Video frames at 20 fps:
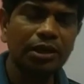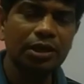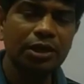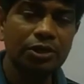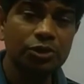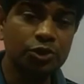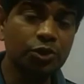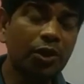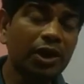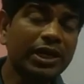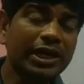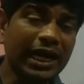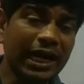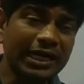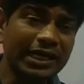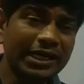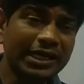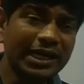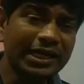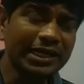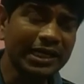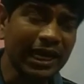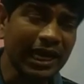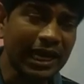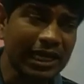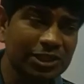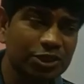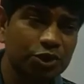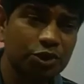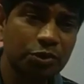So a candidate
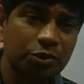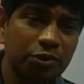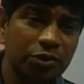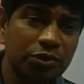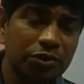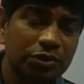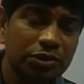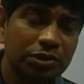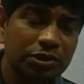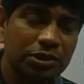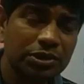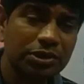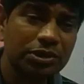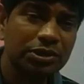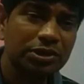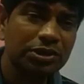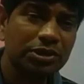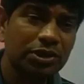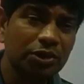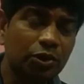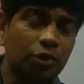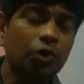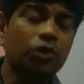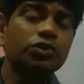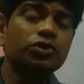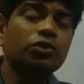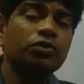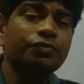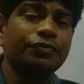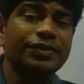has to go
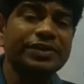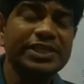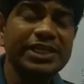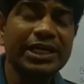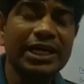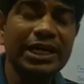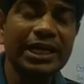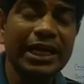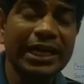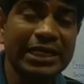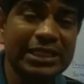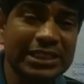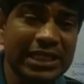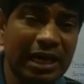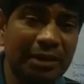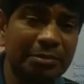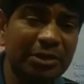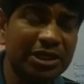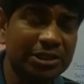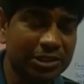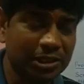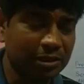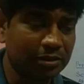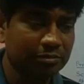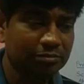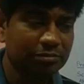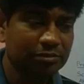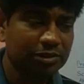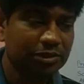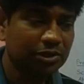through physical examination
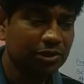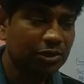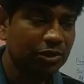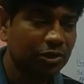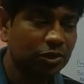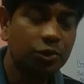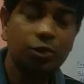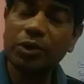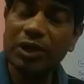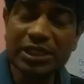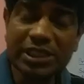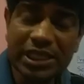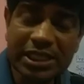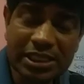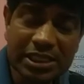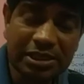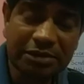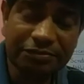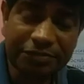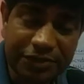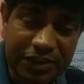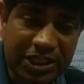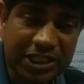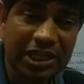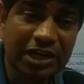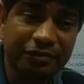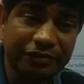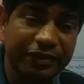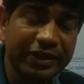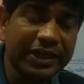to assess the
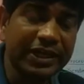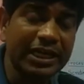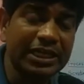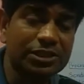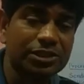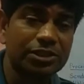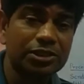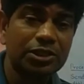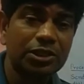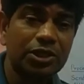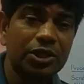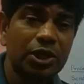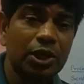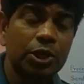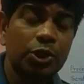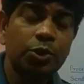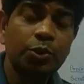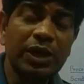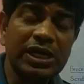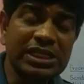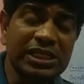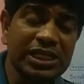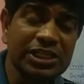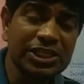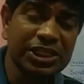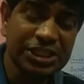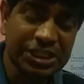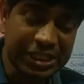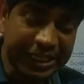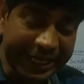physical fitness, to assess
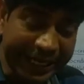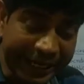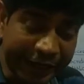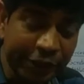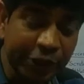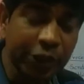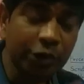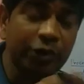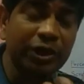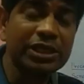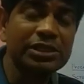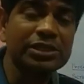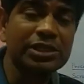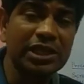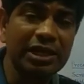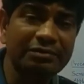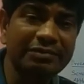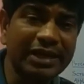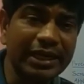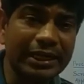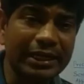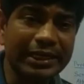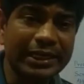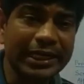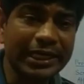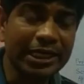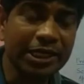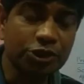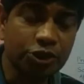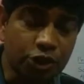his endurance level
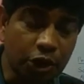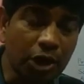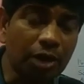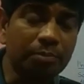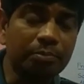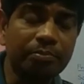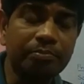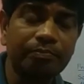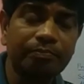in a job,